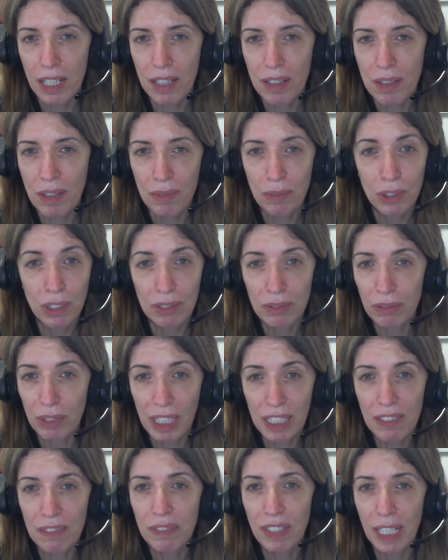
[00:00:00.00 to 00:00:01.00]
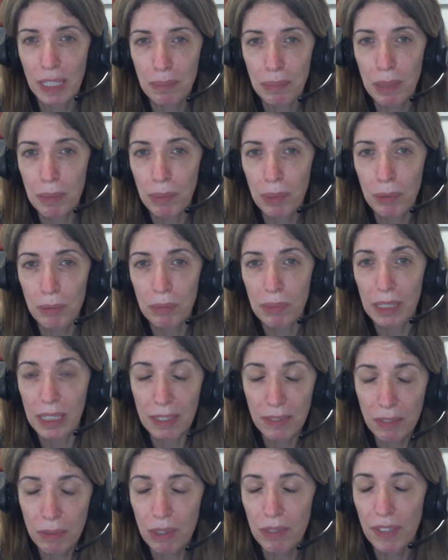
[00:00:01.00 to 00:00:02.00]
So I would really invite people
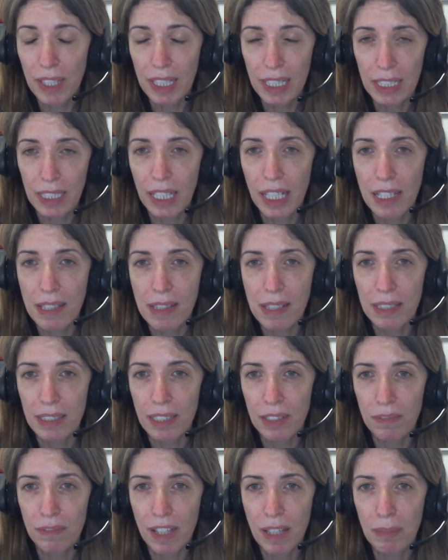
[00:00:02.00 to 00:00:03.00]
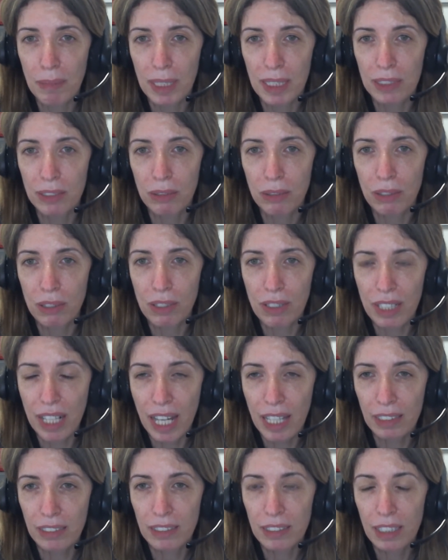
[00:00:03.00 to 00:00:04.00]
living with ALS and their families to
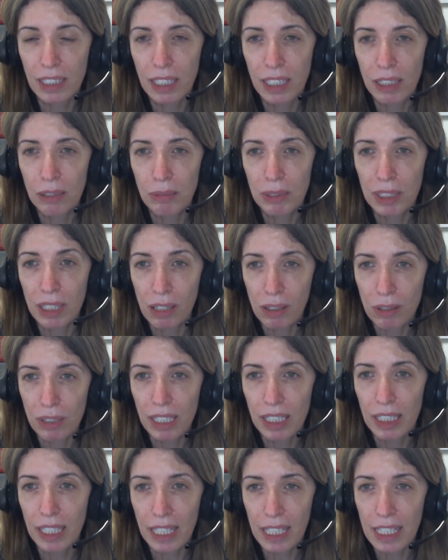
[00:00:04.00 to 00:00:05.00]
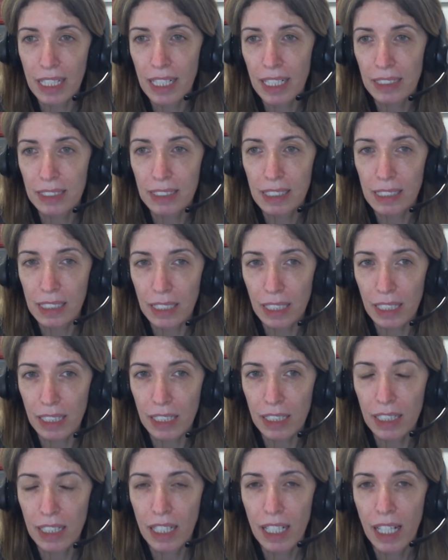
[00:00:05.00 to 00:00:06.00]
connect with their local ALS
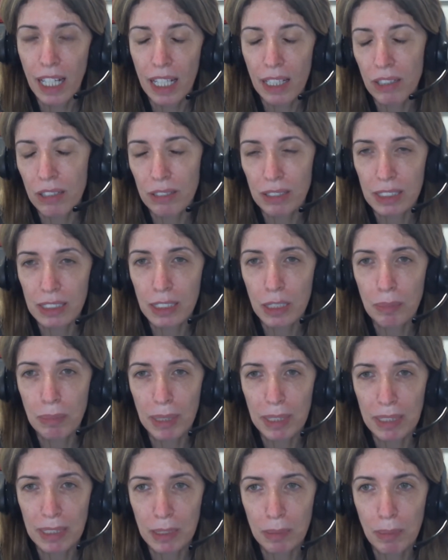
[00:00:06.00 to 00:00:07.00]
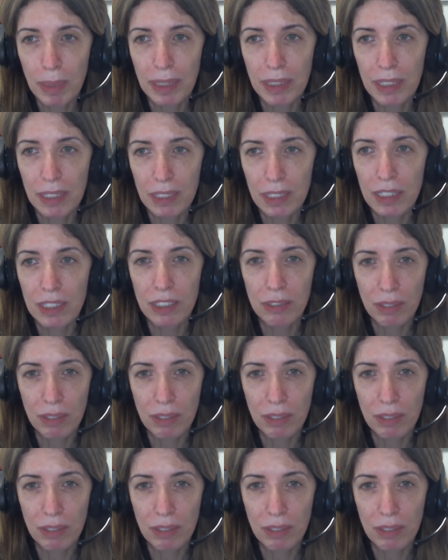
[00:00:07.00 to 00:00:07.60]
clinic and consider participating